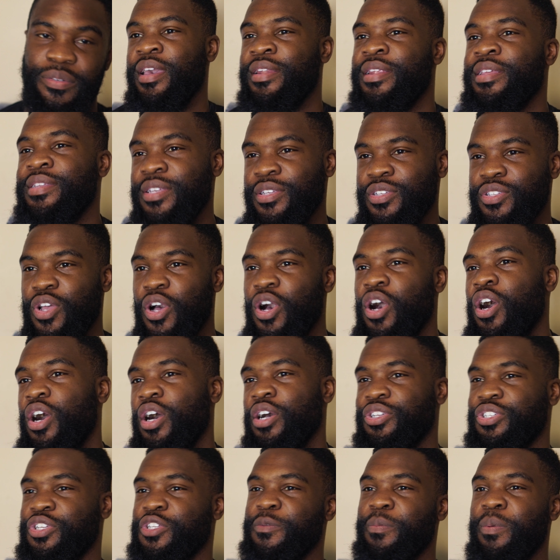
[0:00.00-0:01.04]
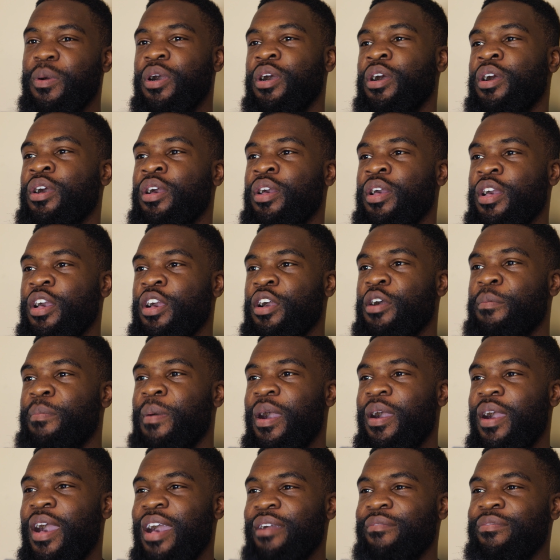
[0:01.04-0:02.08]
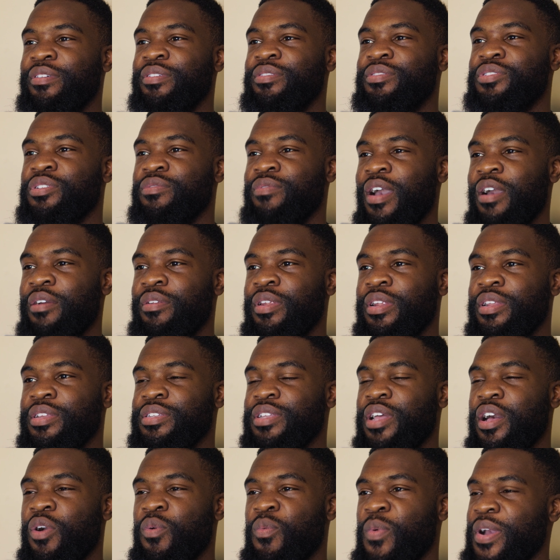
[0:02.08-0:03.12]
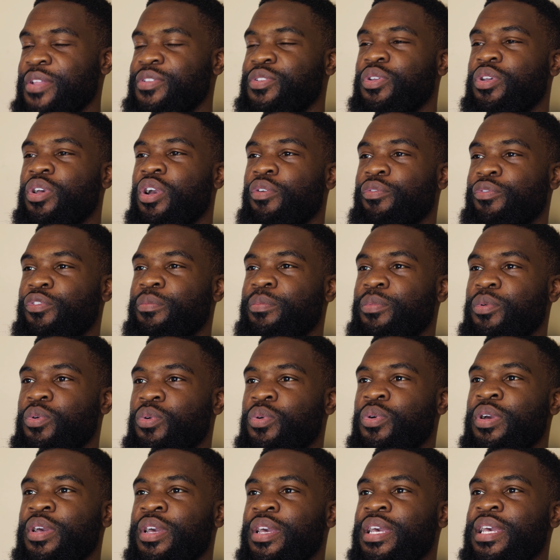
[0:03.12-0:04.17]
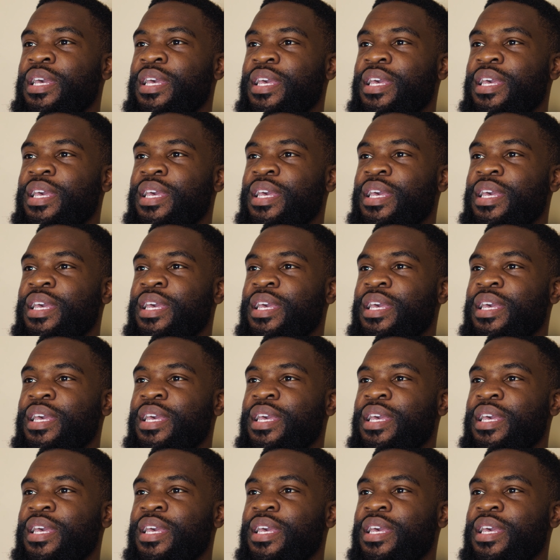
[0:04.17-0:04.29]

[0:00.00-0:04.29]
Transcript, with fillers: And this is the harshest part about having surroundings that are way too comfortable